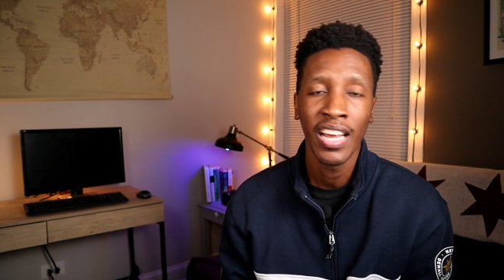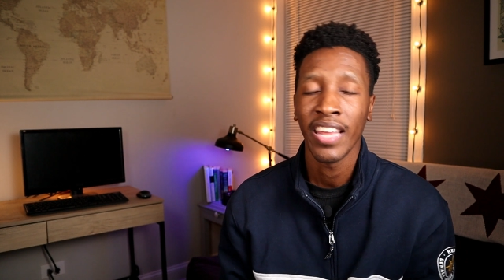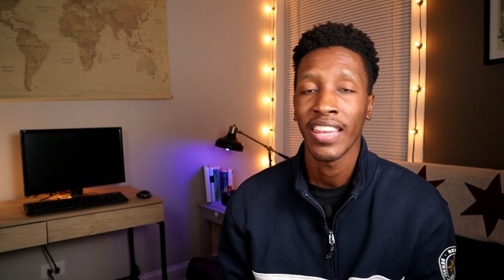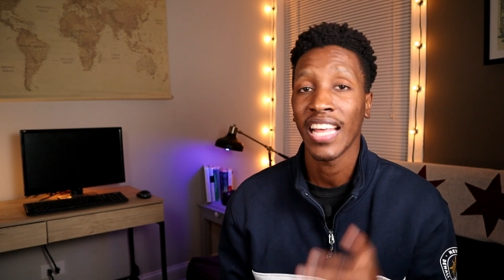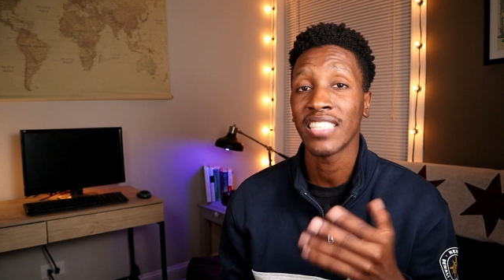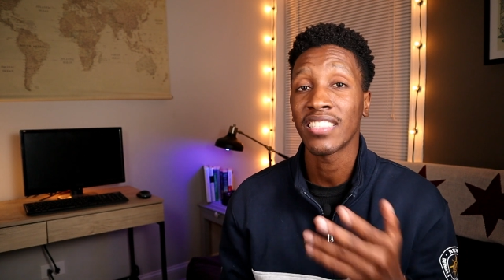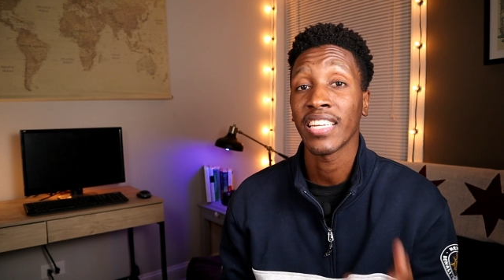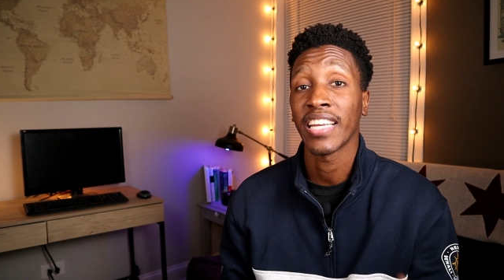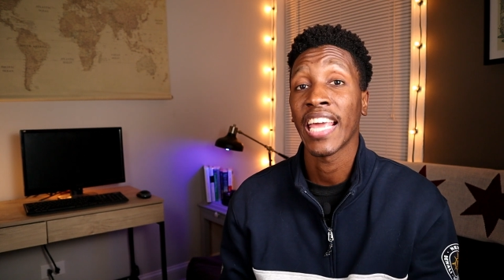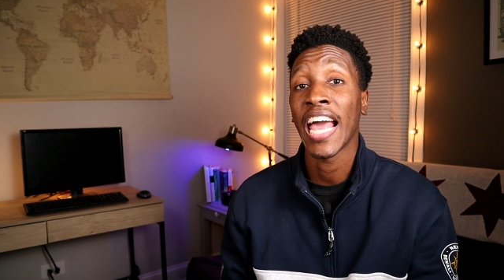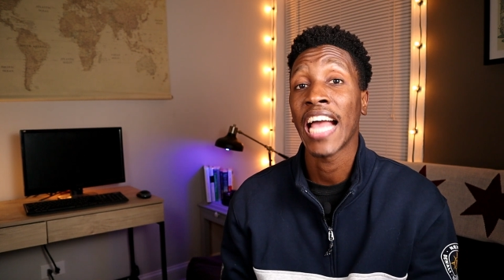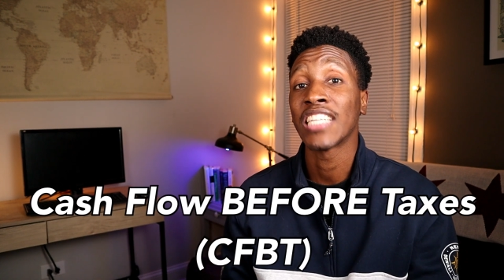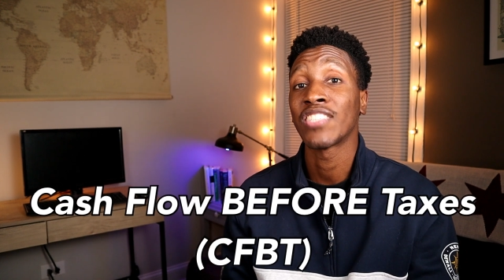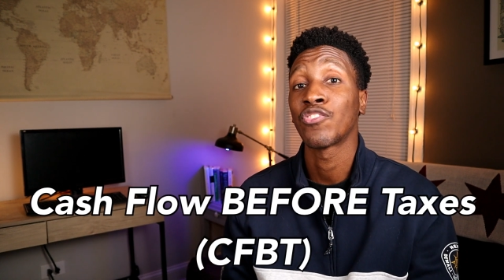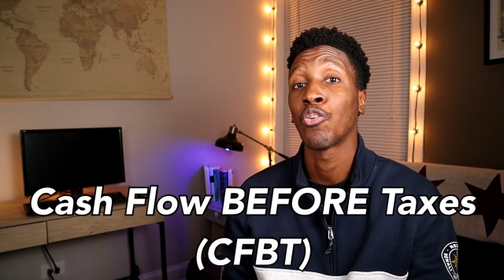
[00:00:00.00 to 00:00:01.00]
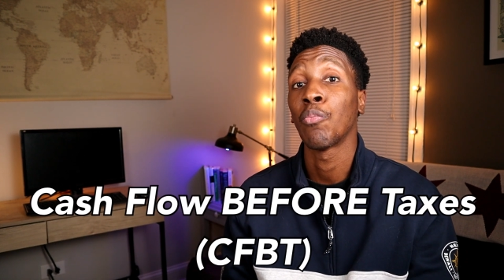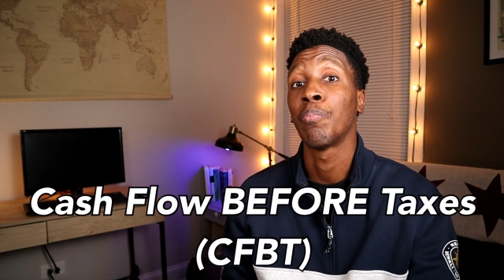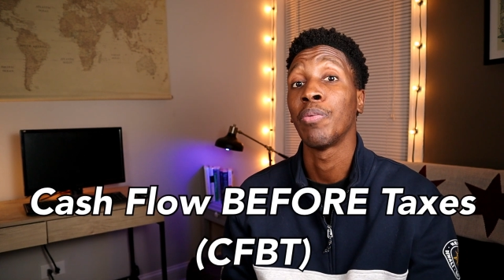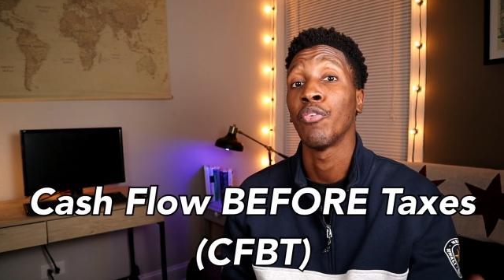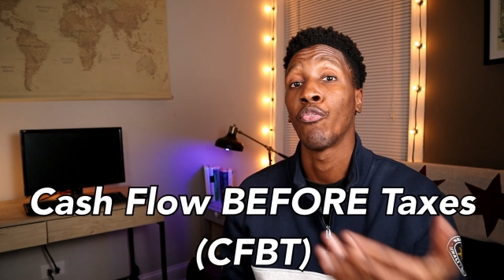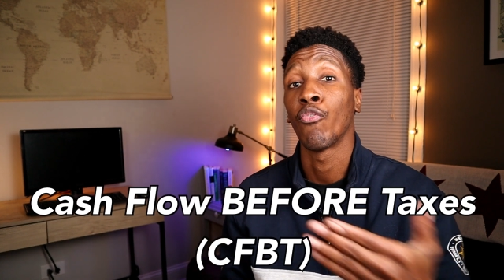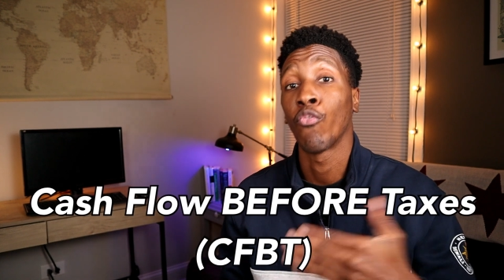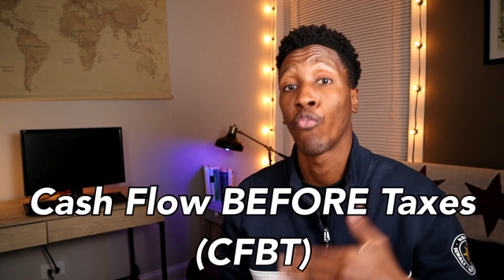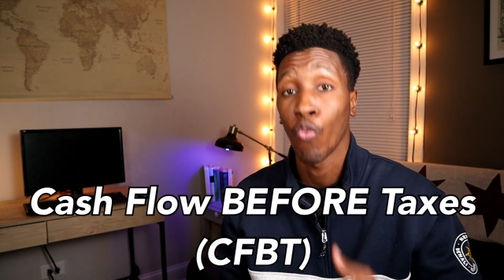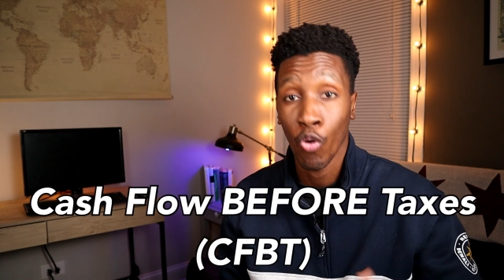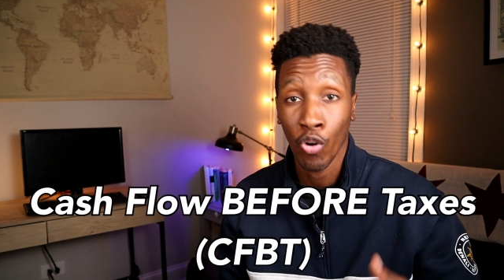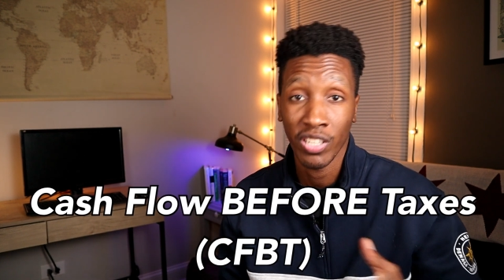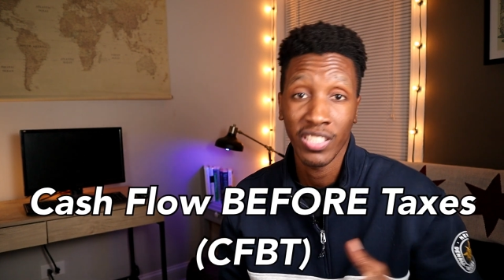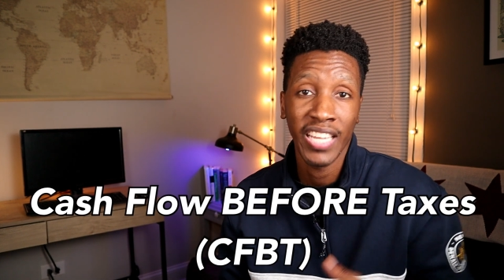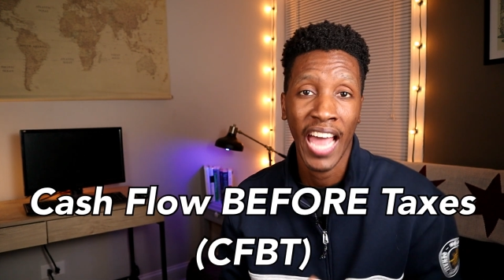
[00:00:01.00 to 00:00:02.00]
that's the cash flow
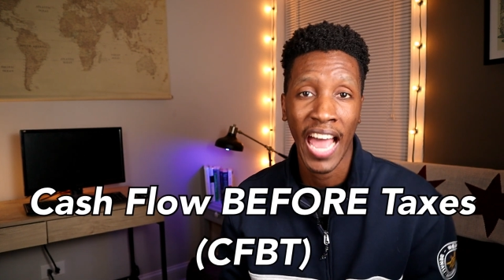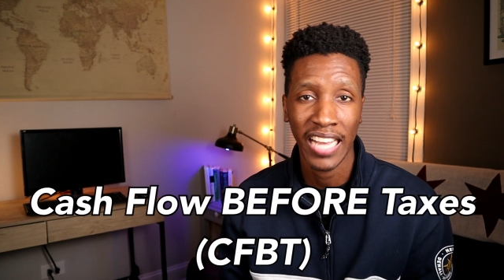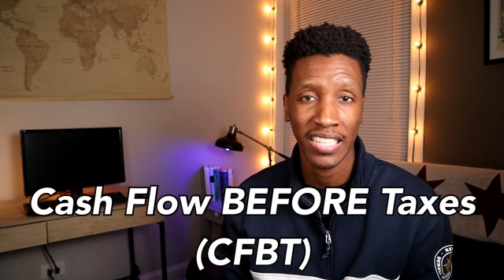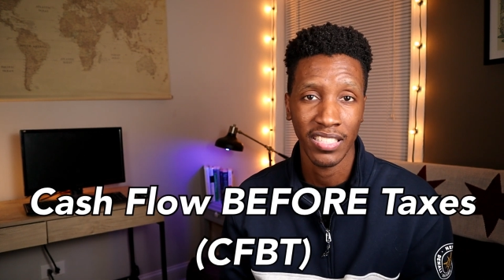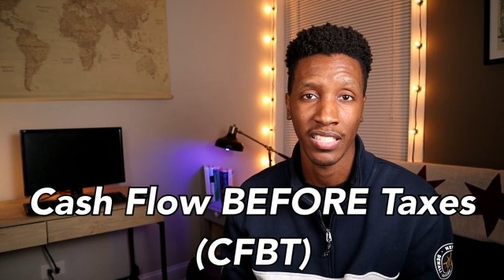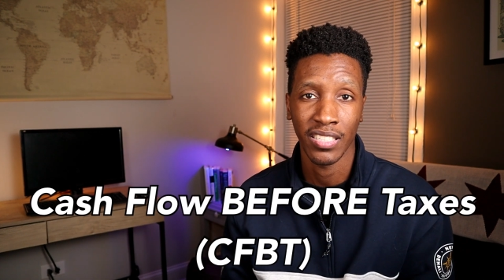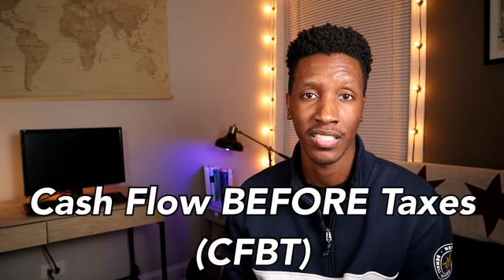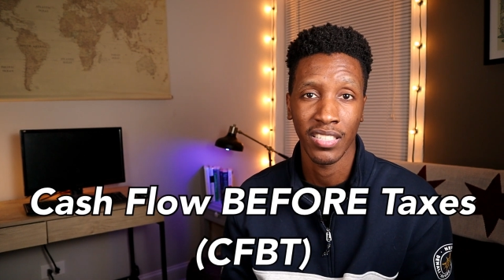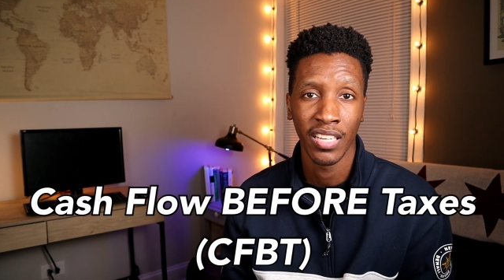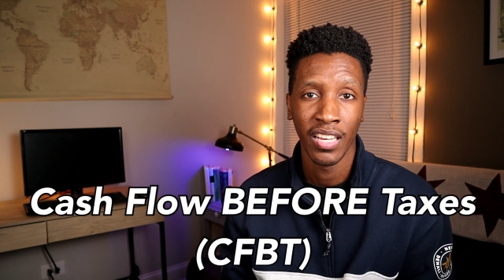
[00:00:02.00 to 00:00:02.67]
before taxes.